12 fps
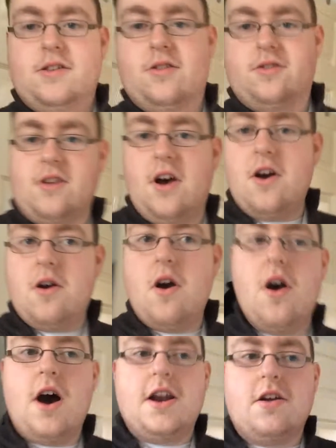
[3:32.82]

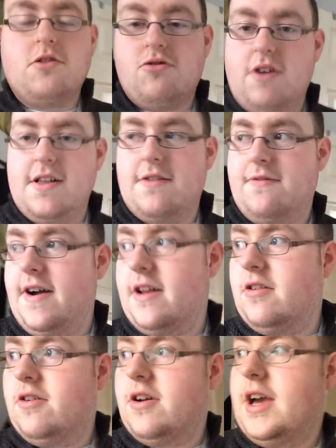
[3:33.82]
So I don't try to find
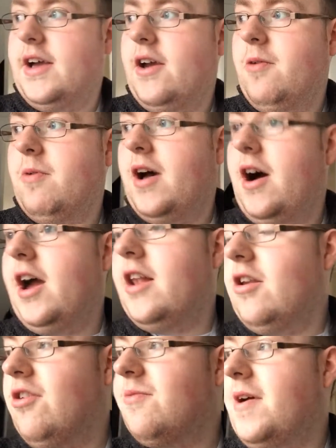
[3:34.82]
a look anywhere. I
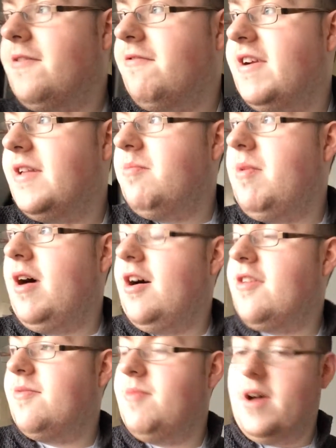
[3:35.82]
lost my freedom
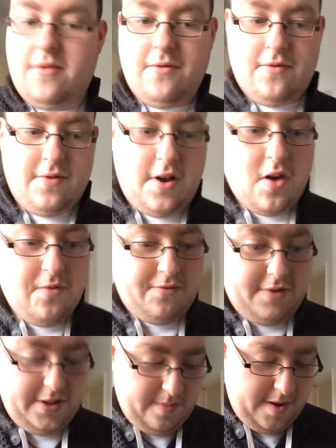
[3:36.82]
pass, my own
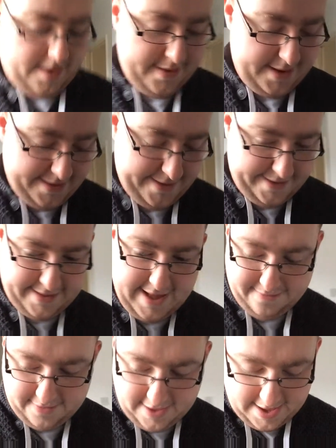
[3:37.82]
freedom pass. I just
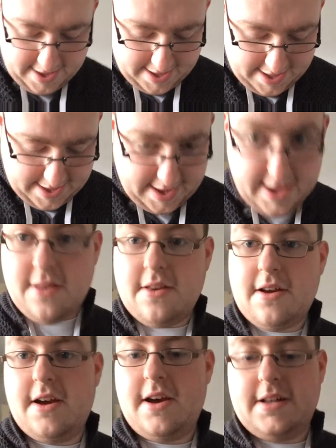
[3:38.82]
left,
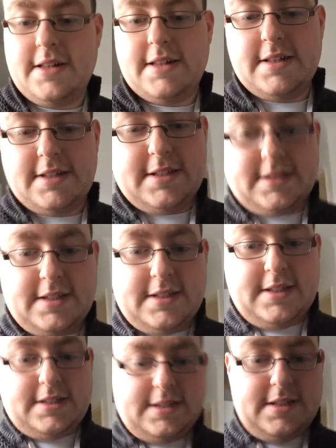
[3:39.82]
and I
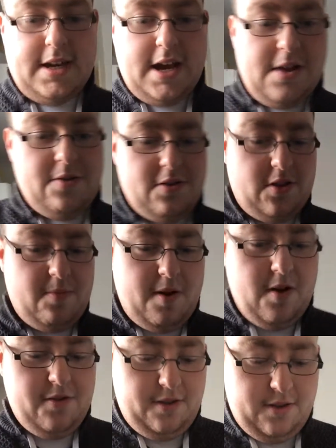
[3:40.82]
was
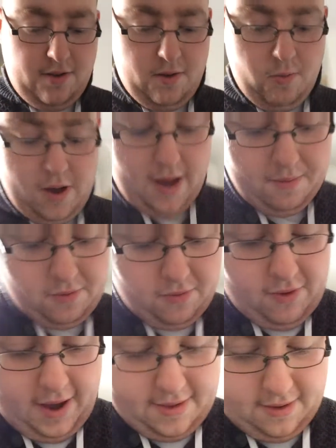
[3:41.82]
supposed to do where I
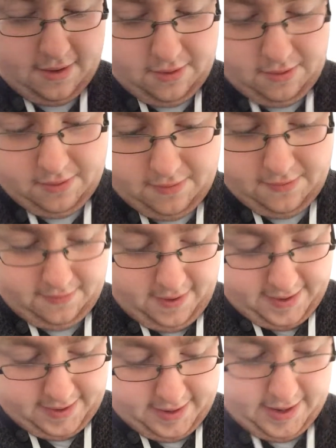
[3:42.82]
tried to
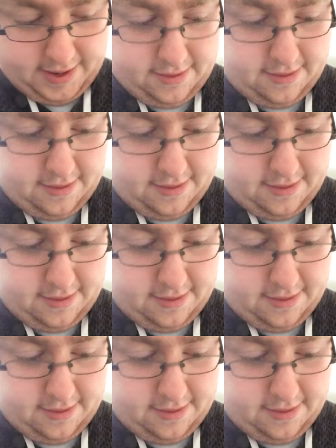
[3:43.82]
find it.